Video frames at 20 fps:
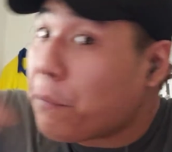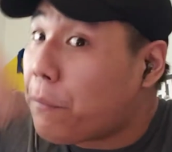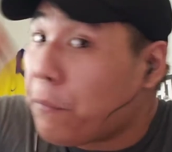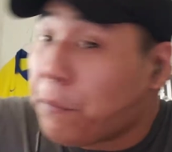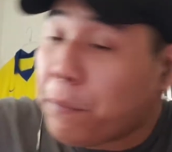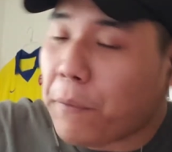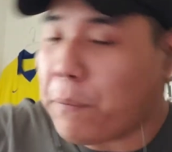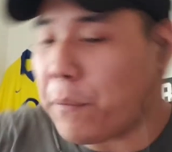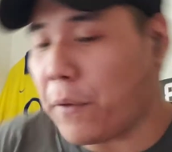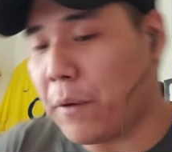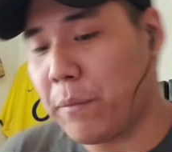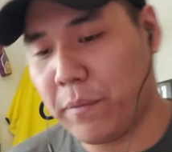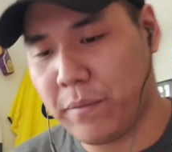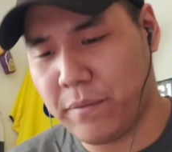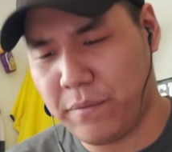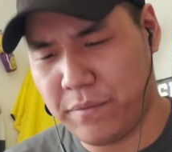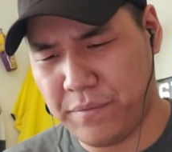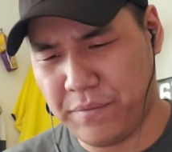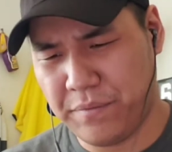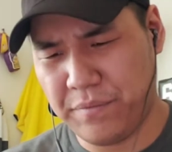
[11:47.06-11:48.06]

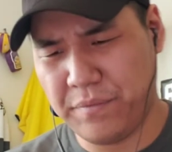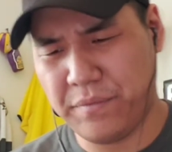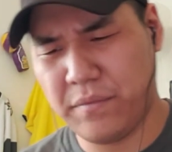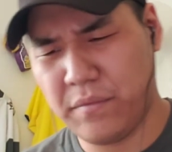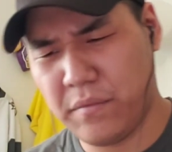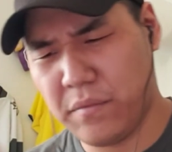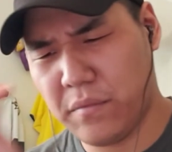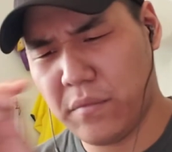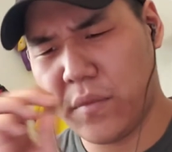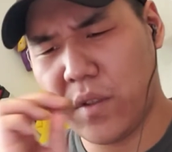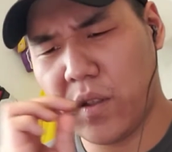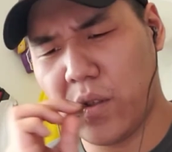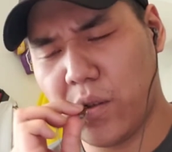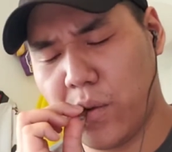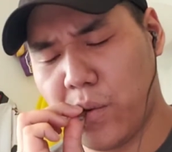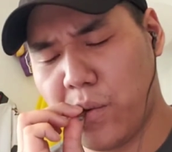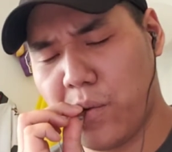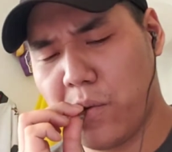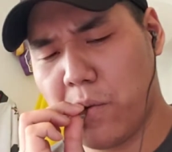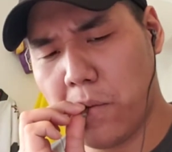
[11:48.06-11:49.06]

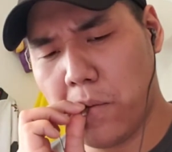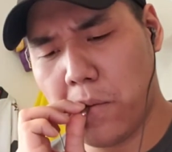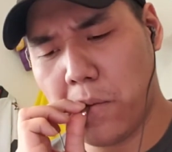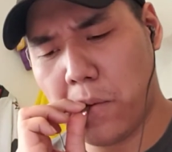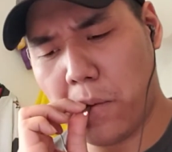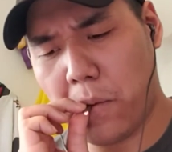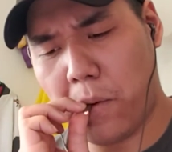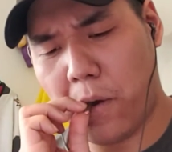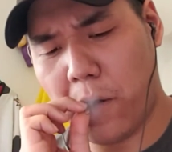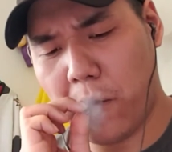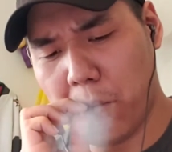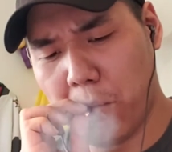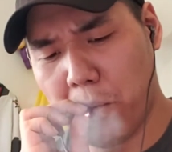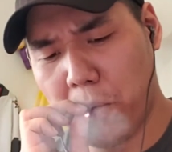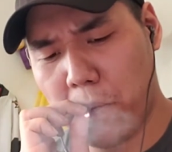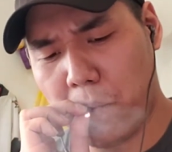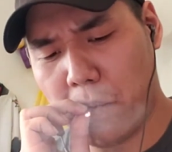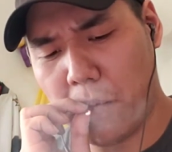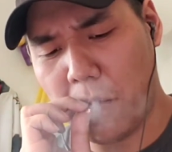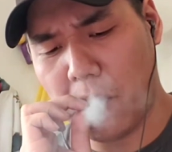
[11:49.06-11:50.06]

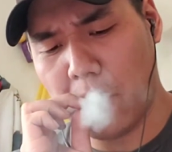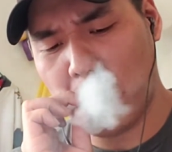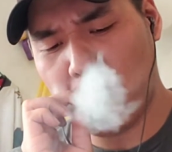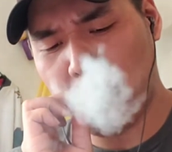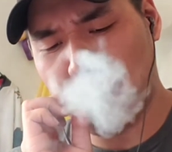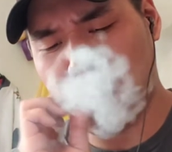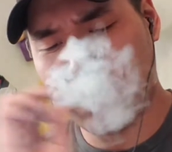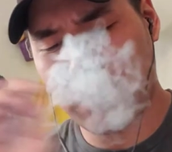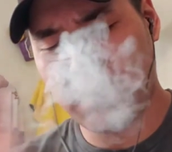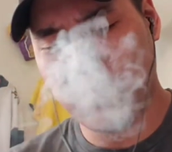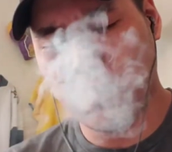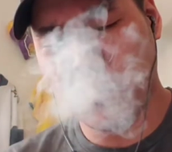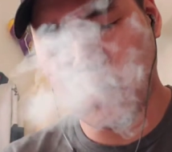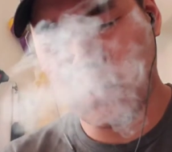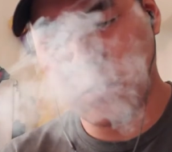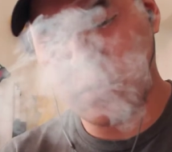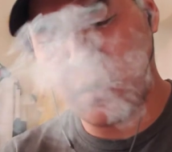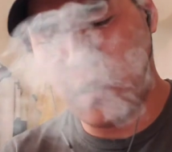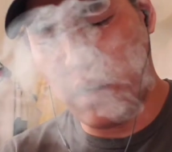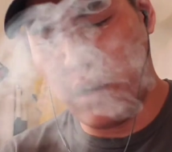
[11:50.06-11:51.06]

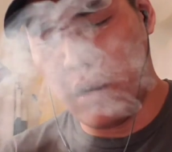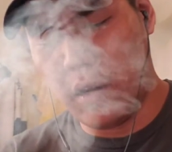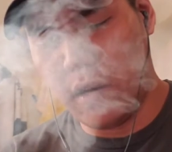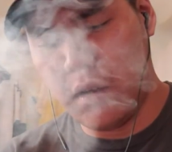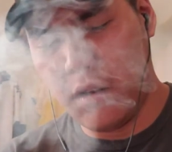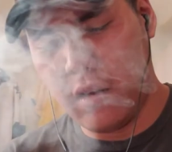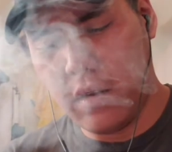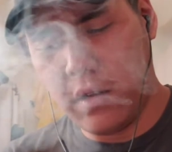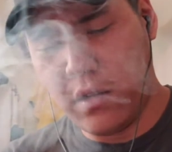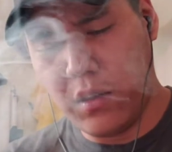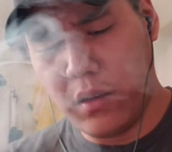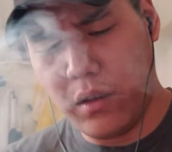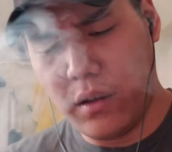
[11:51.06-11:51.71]
Nobody speaks.